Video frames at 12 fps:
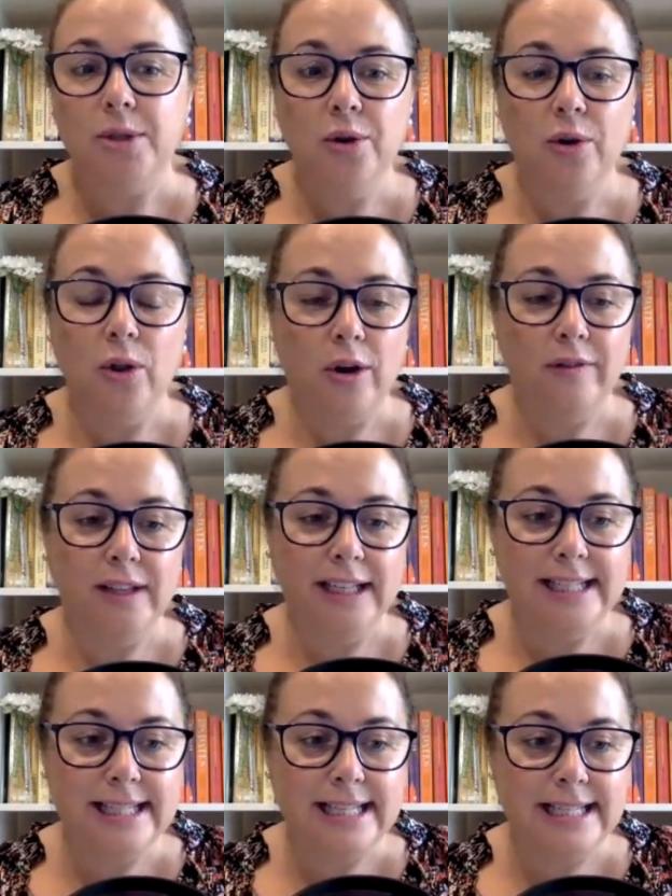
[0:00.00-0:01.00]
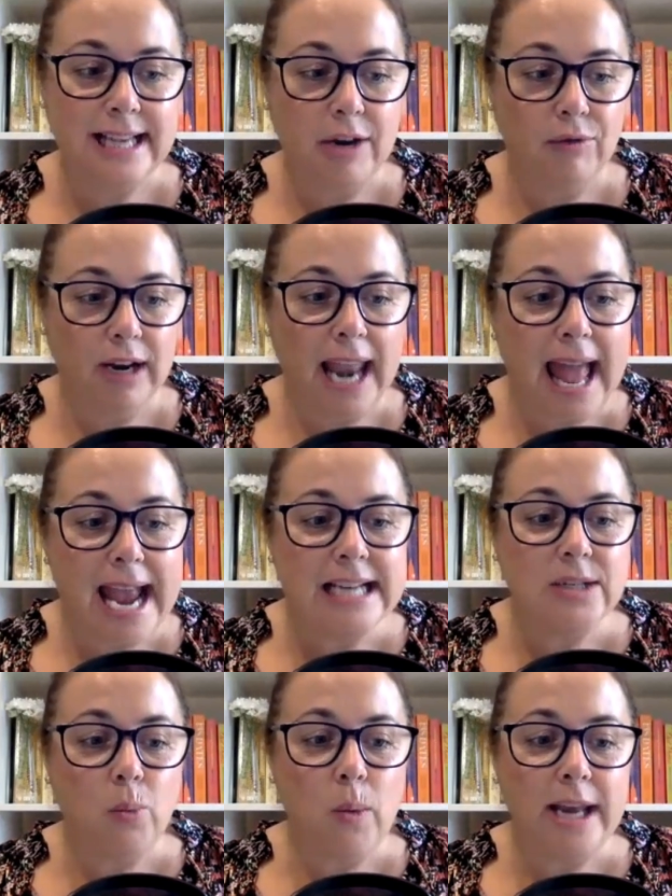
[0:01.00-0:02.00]
sure a lot of the listeners can
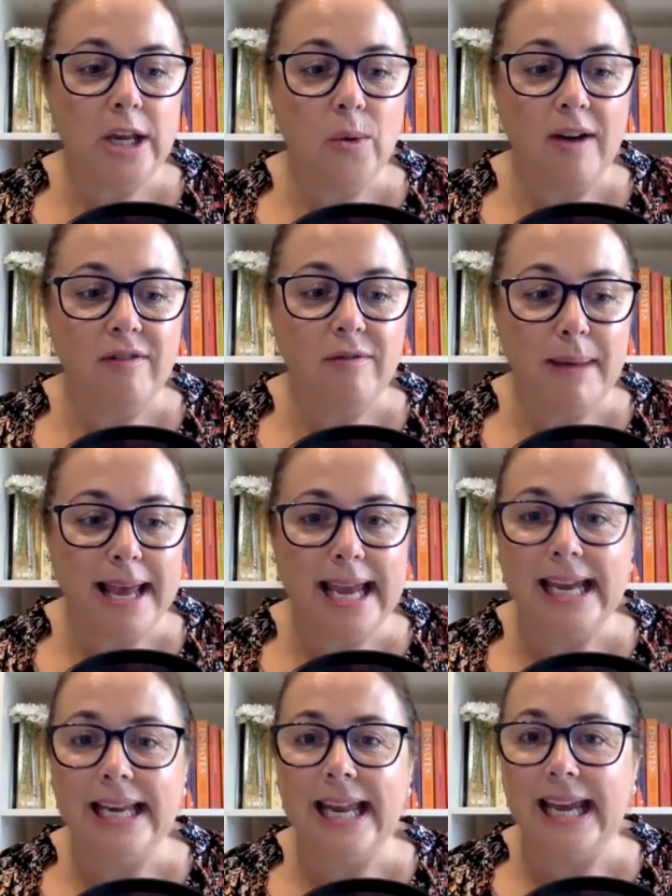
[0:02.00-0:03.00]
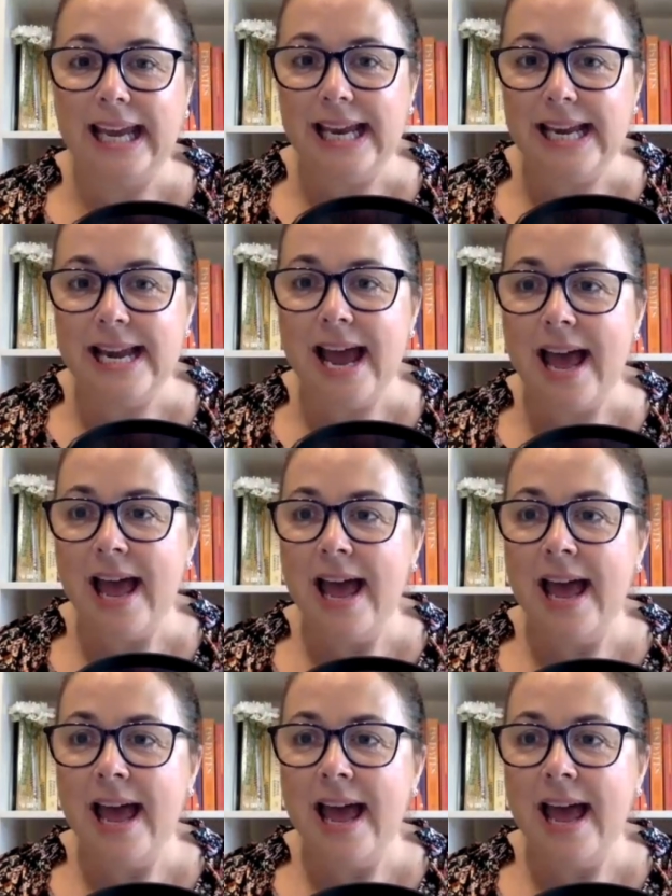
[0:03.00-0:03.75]
relate, when you have been in